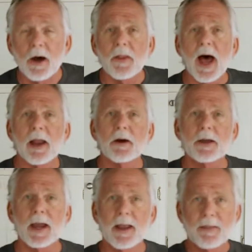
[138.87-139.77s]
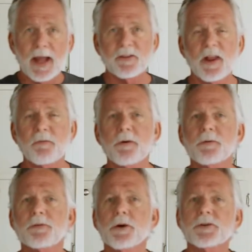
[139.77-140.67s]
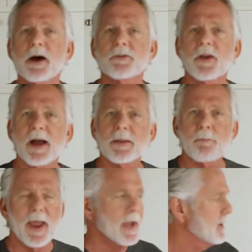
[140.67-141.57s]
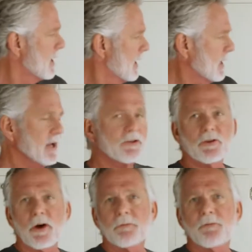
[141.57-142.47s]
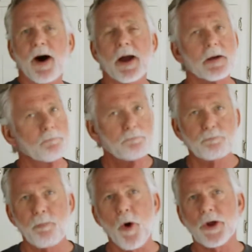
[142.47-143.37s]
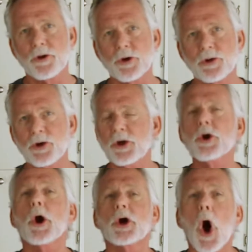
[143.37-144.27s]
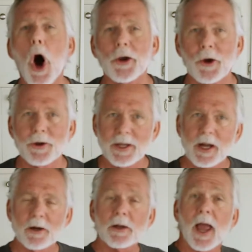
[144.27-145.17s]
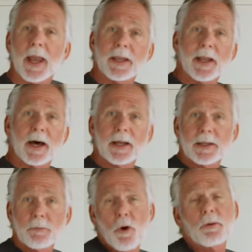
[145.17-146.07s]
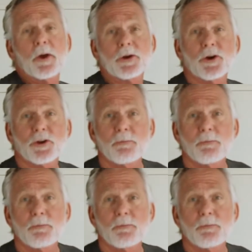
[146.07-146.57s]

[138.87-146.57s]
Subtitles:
on that, okay? That stuff overflows outside the pan, catches on fire, boy, you're a goner, you know, and you won't be able to cook your